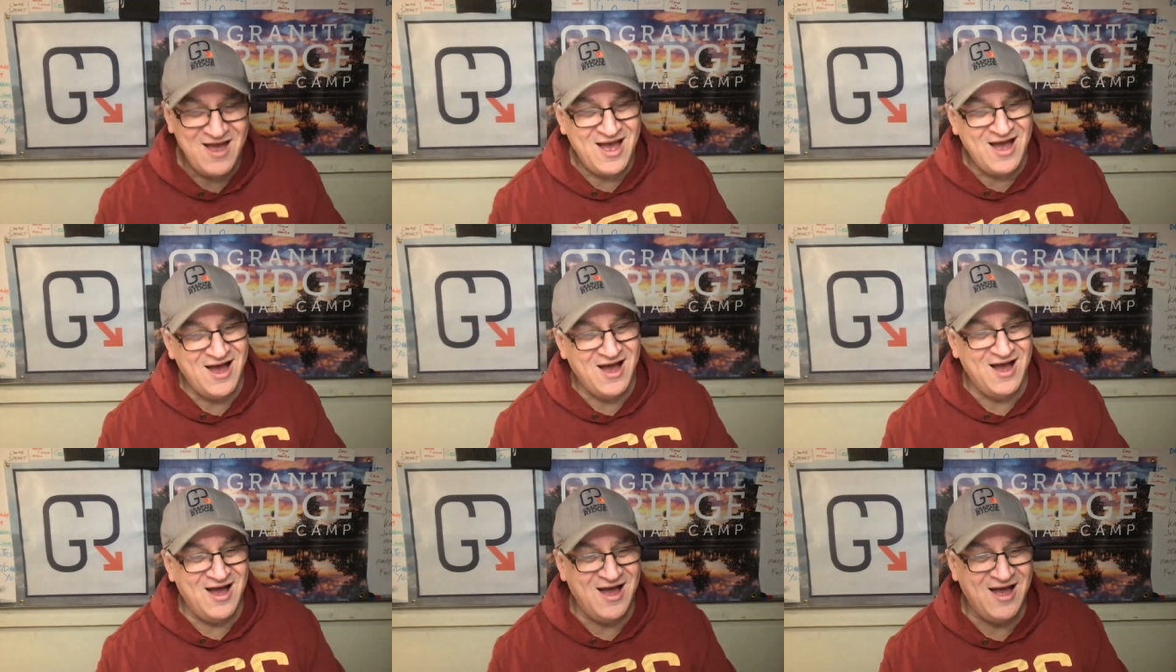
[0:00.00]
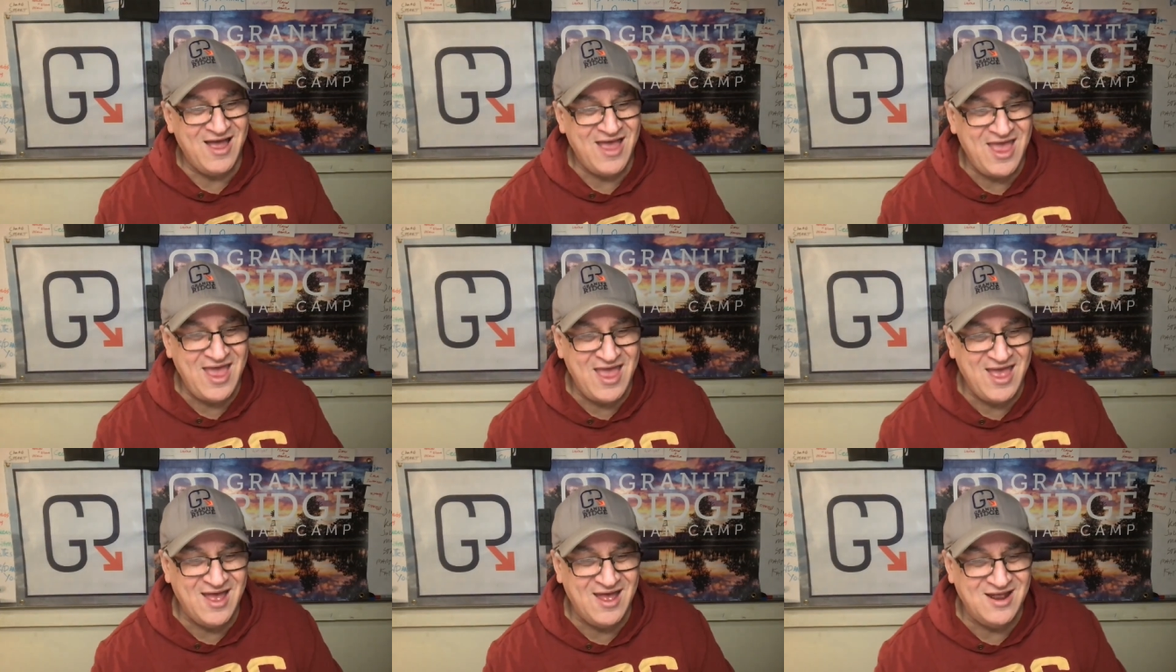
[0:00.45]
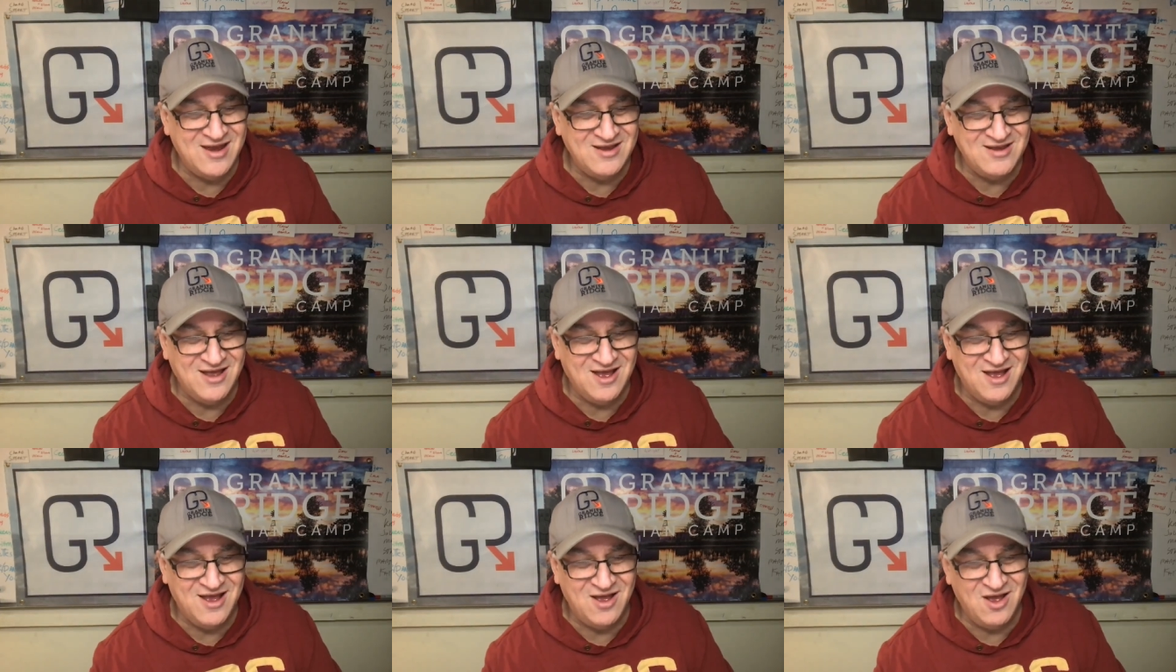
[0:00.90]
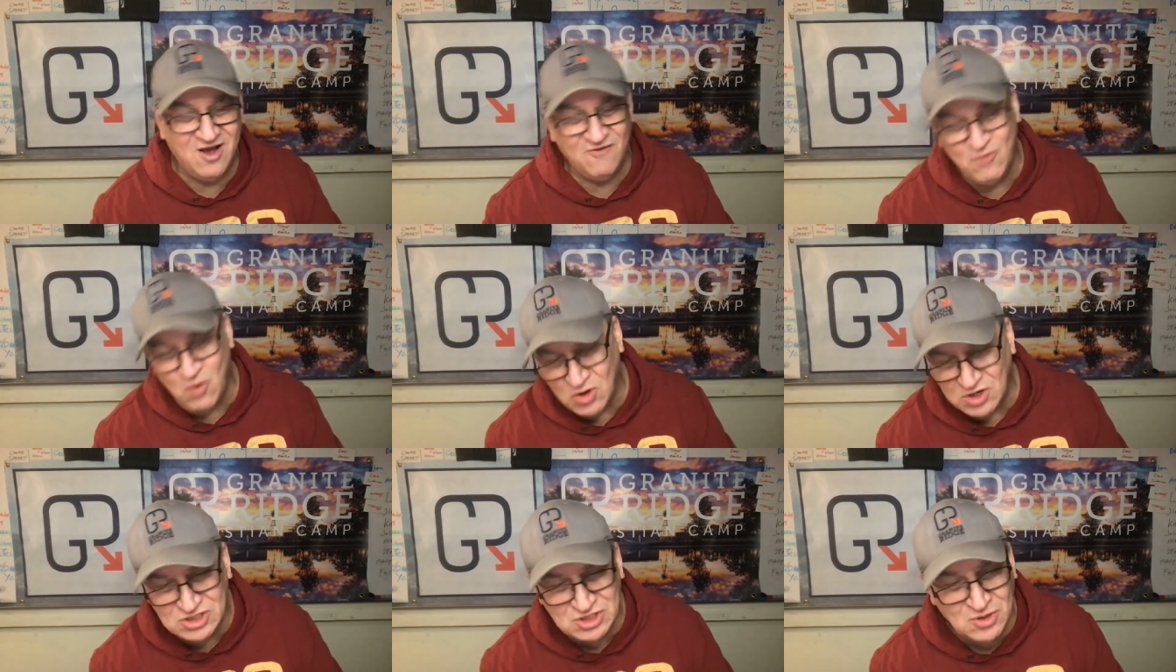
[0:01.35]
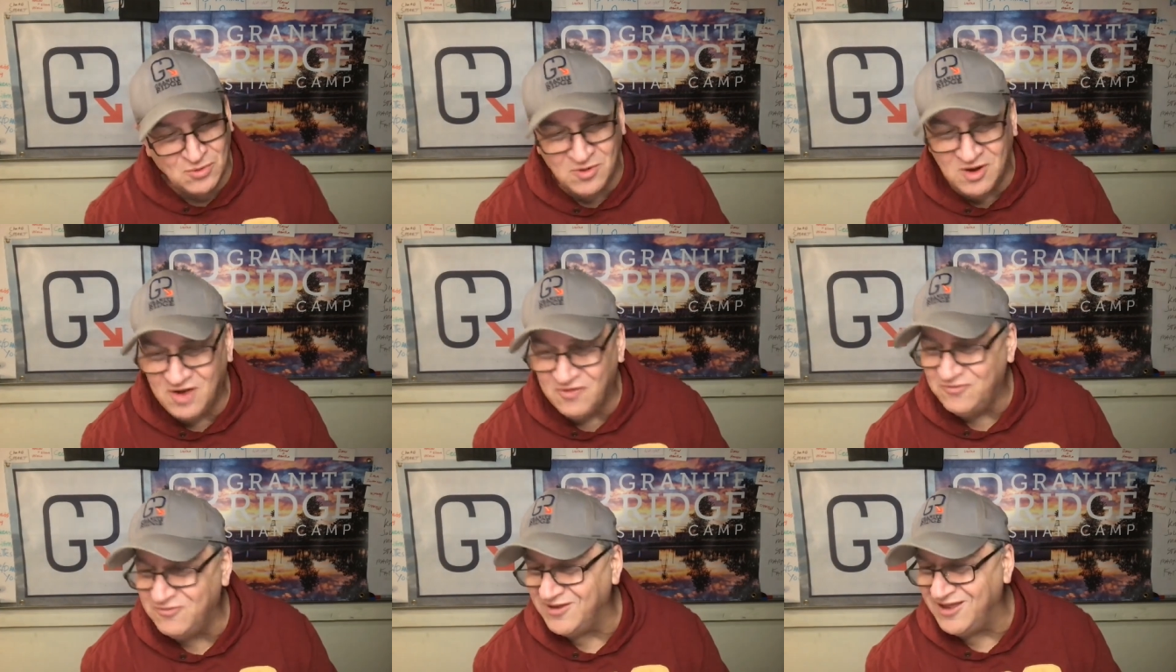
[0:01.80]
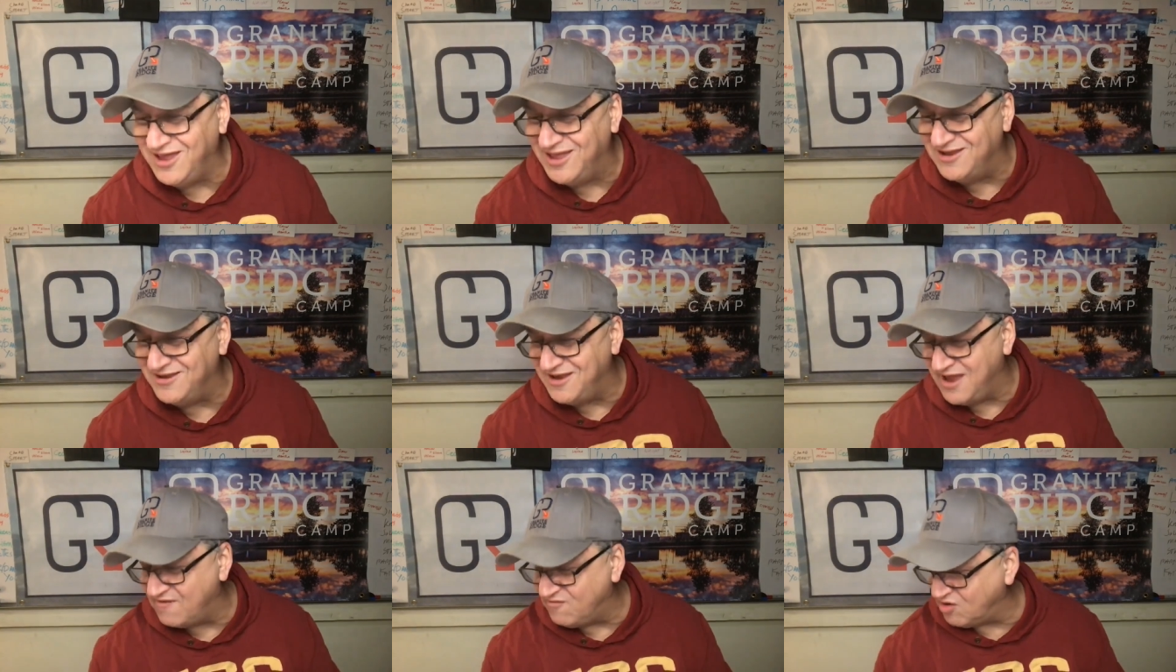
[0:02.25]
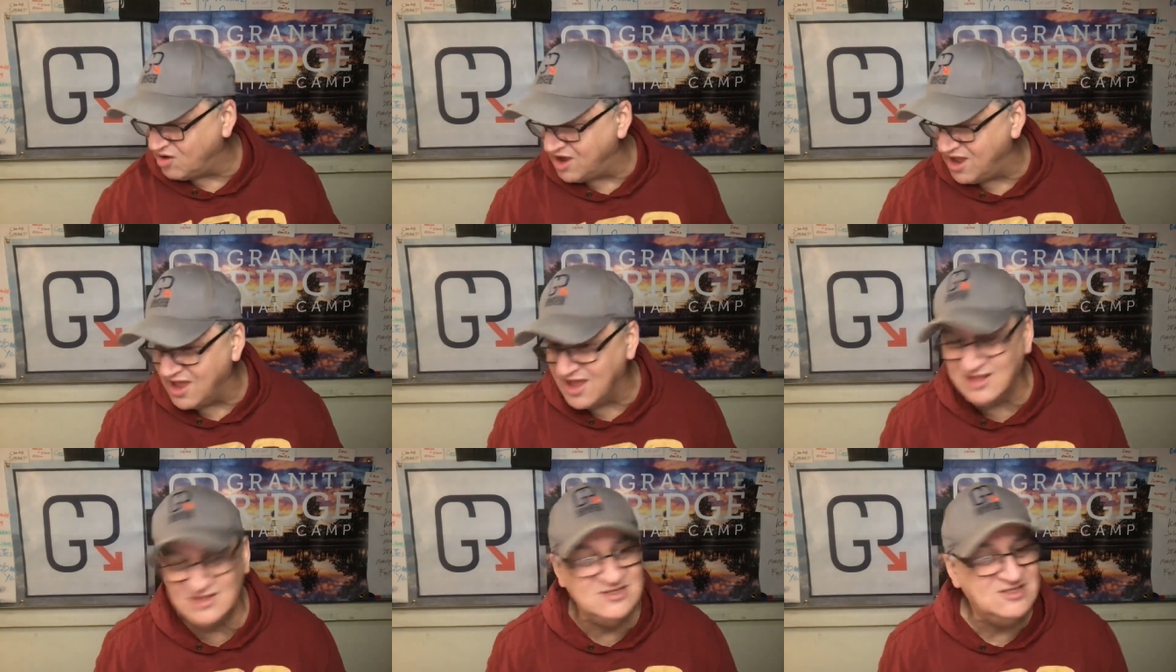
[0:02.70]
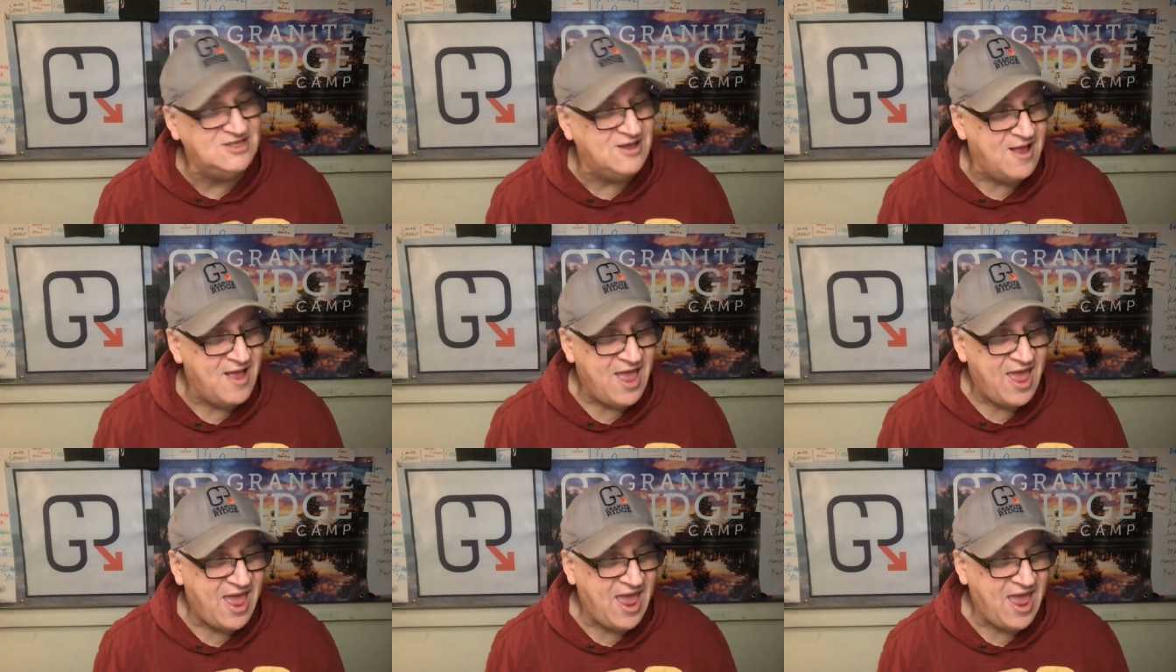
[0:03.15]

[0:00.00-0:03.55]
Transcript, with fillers: Uh, and uh, of course, the roof, it never ends.